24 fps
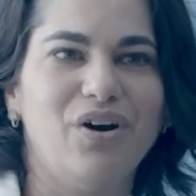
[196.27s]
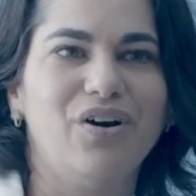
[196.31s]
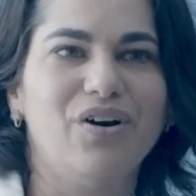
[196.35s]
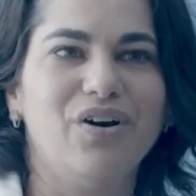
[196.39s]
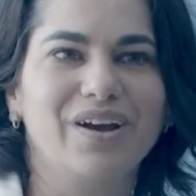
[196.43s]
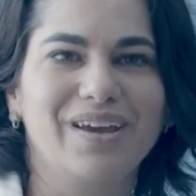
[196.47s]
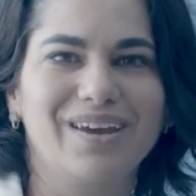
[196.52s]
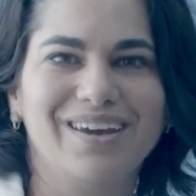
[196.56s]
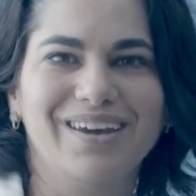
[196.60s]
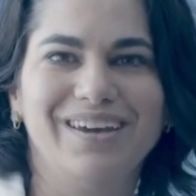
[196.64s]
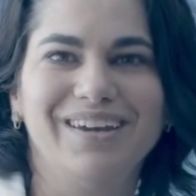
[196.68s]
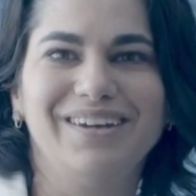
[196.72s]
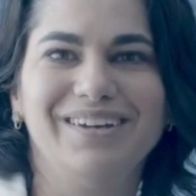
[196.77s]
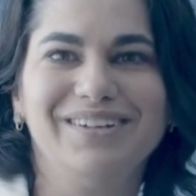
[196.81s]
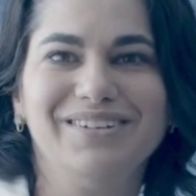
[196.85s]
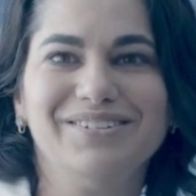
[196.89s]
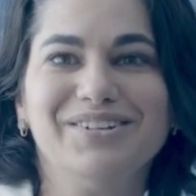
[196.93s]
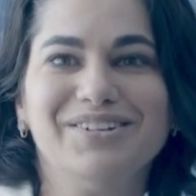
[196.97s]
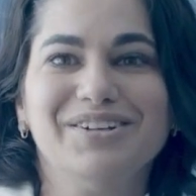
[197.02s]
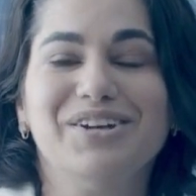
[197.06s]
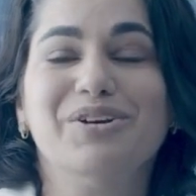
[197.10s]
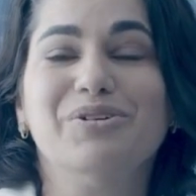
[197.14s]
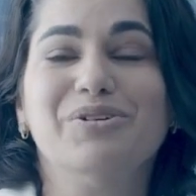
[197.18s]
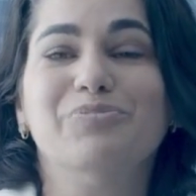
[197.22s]
this
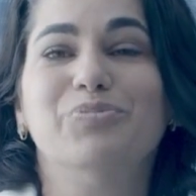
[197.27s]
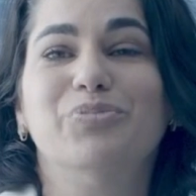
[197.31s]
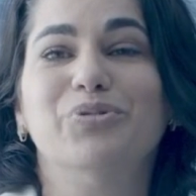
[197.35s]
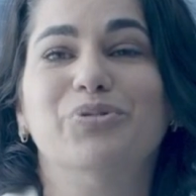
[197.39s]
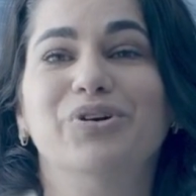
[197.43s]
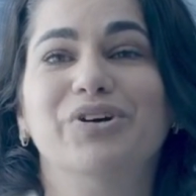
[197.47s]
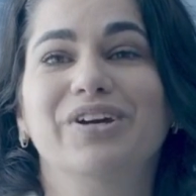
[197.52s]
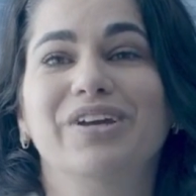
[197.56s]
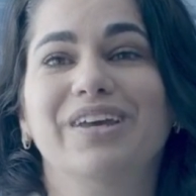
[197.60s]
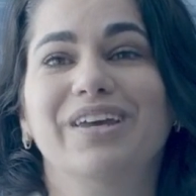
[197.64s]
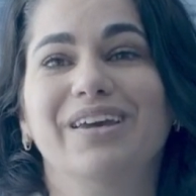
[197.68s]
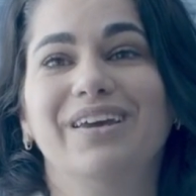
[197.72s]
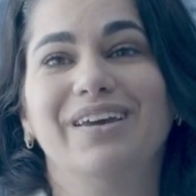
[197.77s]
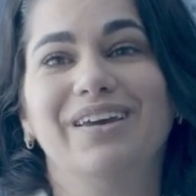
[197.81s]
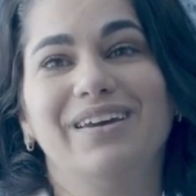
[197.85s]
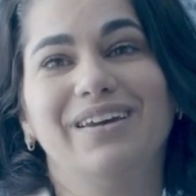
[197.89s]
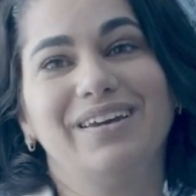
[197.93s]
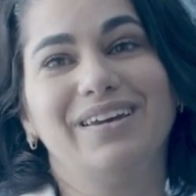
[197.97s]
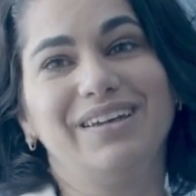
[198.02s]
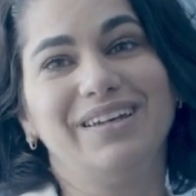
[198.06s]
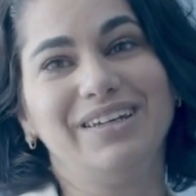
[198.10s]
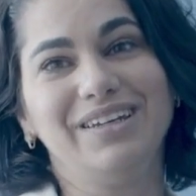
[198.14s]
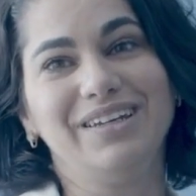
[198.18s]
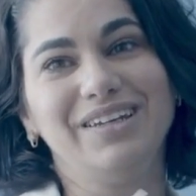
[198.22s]
Coinbase
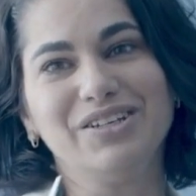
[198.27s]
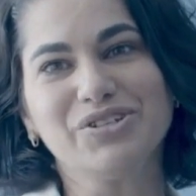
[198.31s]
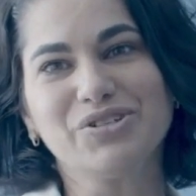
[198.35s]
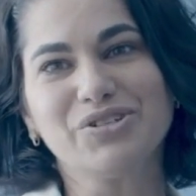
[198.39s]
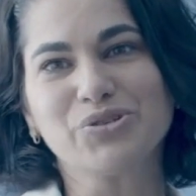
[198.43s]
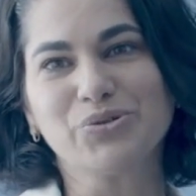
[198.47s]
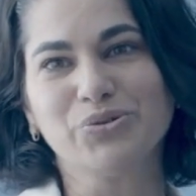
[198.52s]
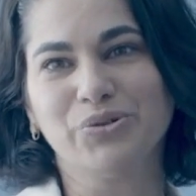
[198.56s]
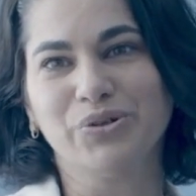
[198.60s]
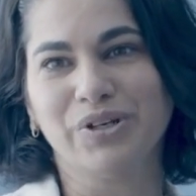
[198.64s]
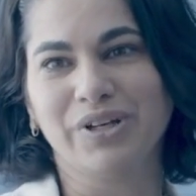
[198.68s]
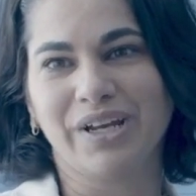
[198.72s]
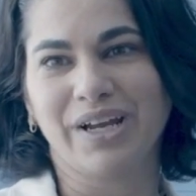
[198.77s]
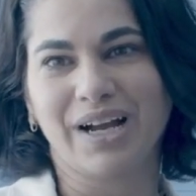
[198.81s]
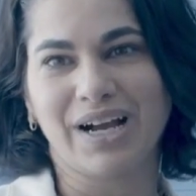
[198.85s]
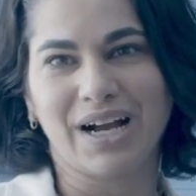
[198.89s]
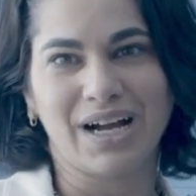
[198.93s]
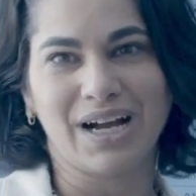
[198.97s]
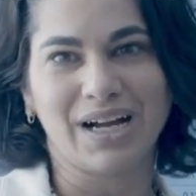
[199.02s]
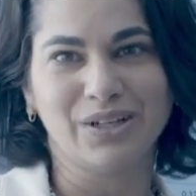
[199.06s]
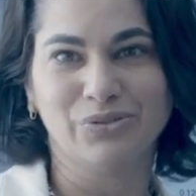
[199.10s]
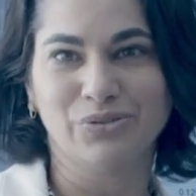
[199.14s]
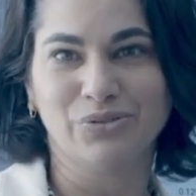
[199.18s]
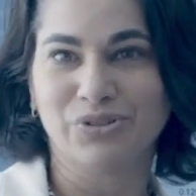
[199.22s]
wants to have a lend
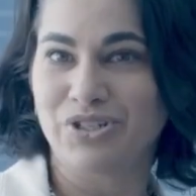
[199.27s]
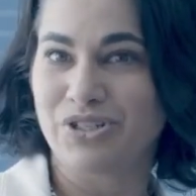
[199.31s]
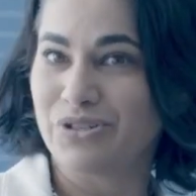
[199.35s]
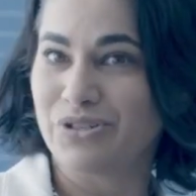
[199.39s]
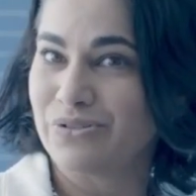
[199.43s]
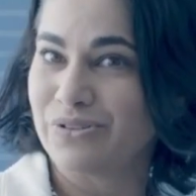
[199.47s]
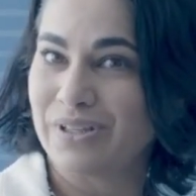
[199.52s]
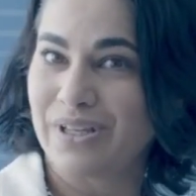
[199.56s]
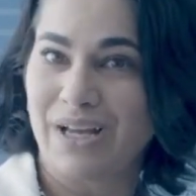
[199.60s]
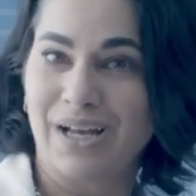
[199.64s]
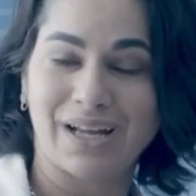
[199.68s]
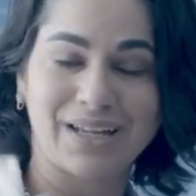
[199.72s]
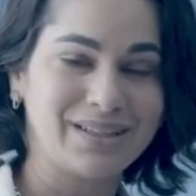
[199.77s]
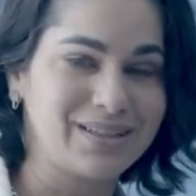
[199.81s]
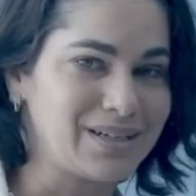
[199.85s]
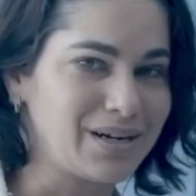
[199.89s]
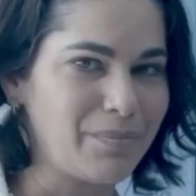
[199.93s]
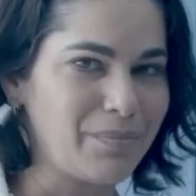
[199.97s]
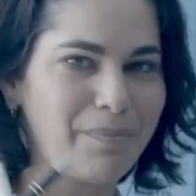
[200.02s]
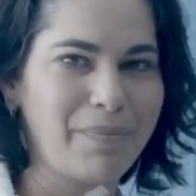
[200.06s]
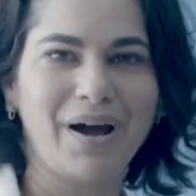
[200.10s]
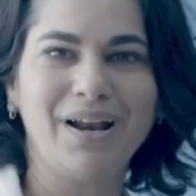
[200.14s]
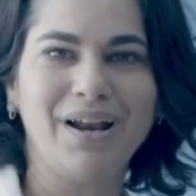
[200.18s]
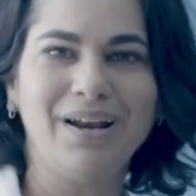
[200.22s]
product that has
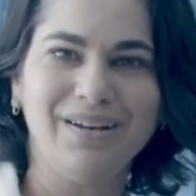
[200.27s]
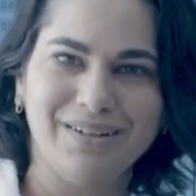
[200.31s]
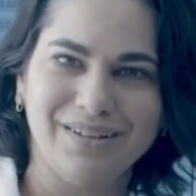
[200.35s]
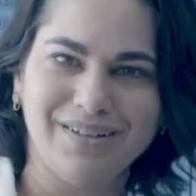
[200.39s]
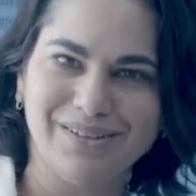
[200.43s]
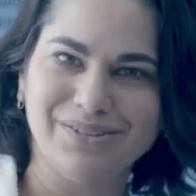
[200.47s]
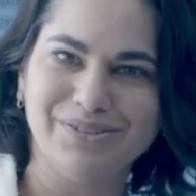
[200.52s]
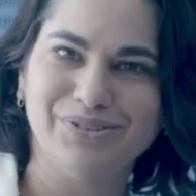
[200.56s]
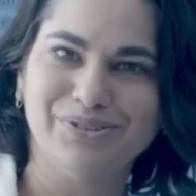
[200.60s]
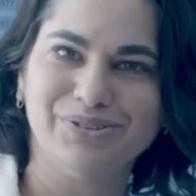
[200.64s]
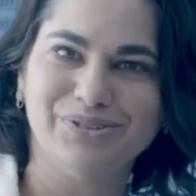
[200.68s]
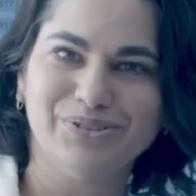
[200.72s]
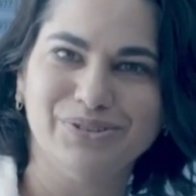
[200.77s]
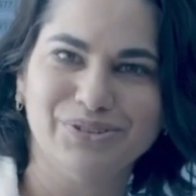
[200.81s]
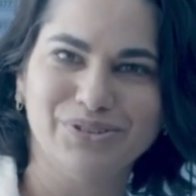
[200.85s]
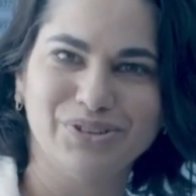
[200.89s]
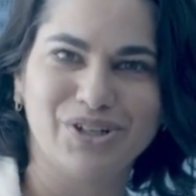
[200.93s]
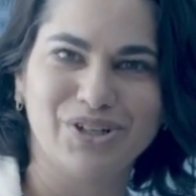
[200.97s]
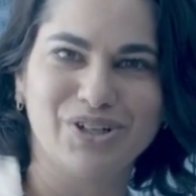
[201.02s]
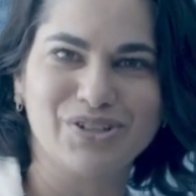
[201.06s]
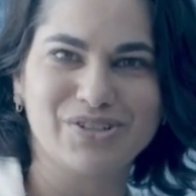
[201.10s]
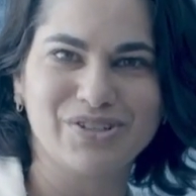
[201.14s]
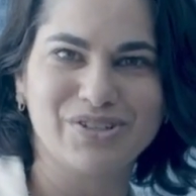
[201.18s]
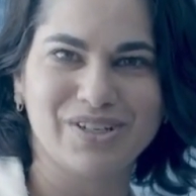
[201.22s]
yield.
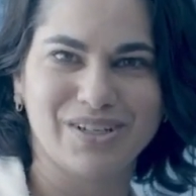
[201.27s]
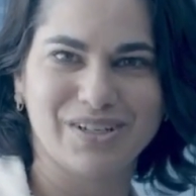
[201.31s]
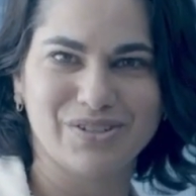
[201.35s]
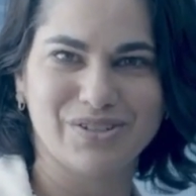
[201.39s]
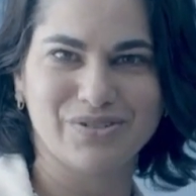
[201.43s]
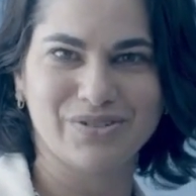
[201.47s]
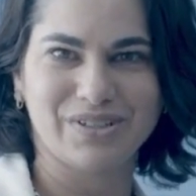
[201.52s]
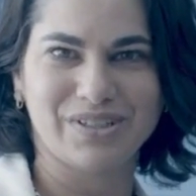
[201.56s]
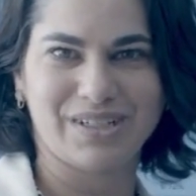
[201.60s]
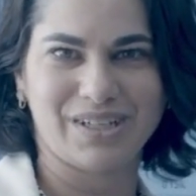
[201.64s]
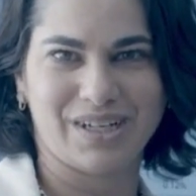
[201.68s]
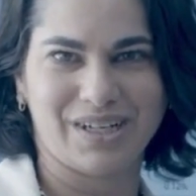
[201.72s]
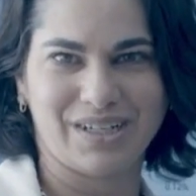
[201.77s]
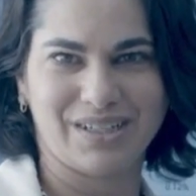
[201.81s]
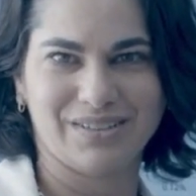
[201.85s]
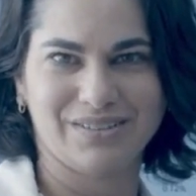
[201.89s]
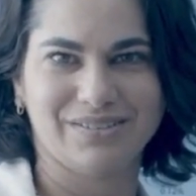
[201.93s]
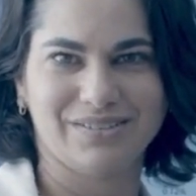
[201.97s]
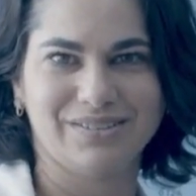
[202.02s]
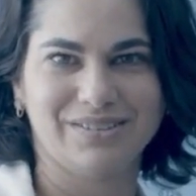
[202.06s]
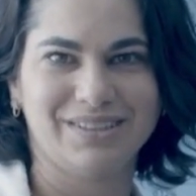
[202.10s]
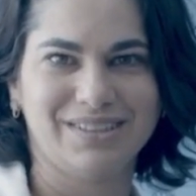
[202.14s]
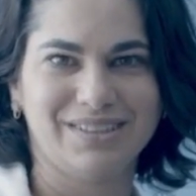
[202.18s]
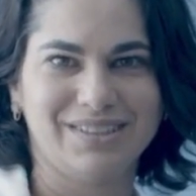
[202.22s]
The SEC
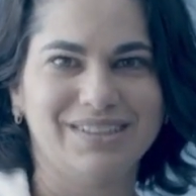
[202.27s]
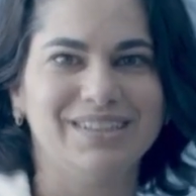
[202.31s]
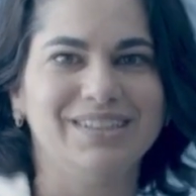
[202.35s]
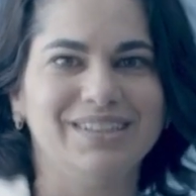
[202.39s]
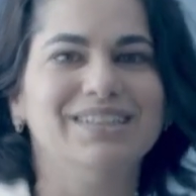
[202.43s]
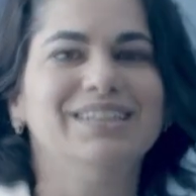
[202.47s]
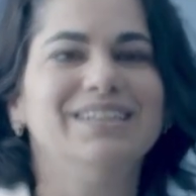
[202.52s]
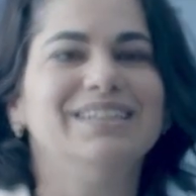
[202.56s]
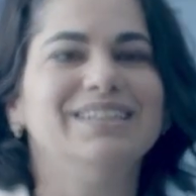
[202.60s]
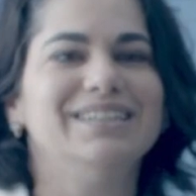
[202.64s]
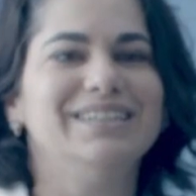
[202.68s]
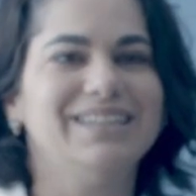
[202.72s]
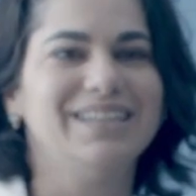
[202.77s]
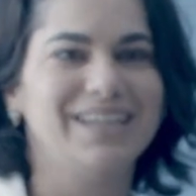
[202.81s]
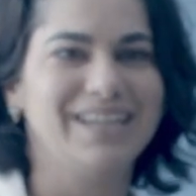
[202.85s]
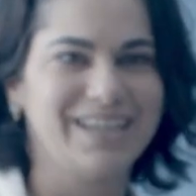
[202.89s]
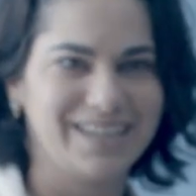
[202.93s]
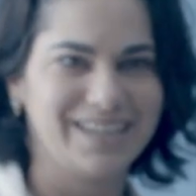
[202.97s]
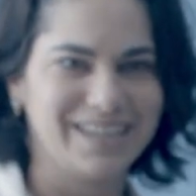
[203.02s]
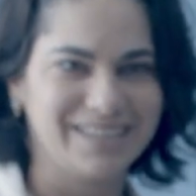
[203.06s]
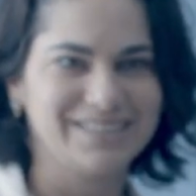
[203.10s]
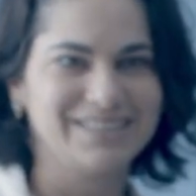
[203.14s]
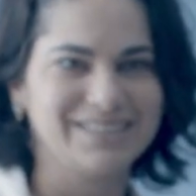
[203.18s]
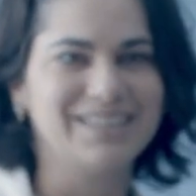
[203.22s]
says that's a
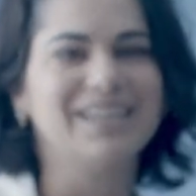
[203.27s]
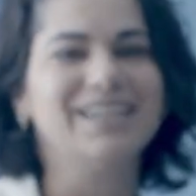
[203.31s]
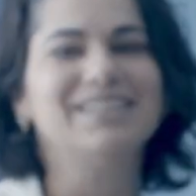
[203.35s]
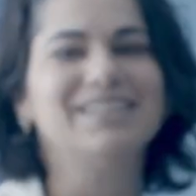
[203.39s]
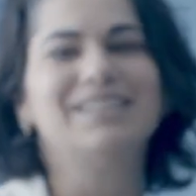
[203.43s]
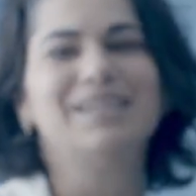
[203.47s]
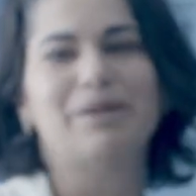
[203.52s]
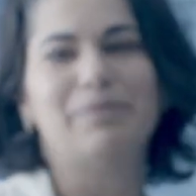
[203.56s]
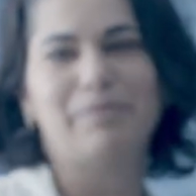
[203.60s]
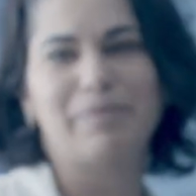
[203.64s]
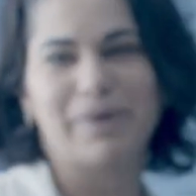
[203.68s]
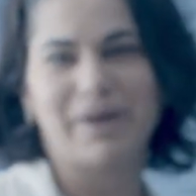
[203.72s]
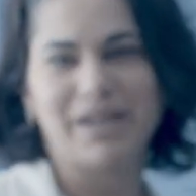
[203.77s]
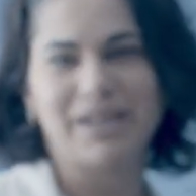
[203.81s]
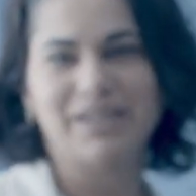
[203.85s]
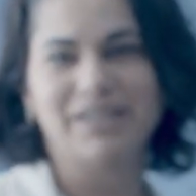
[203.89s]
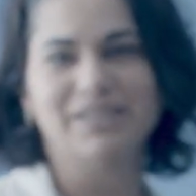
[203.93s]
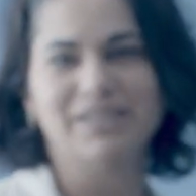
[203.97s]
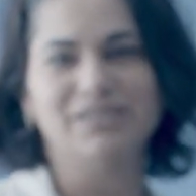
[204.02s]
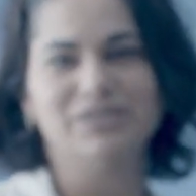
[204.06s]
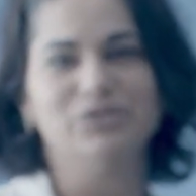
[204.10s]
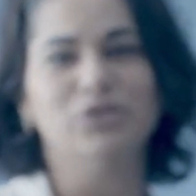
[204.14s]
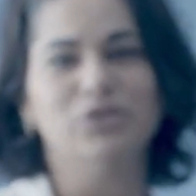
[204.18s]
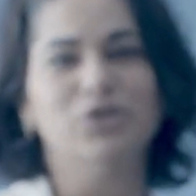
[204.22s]
security.
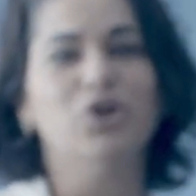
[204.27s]
They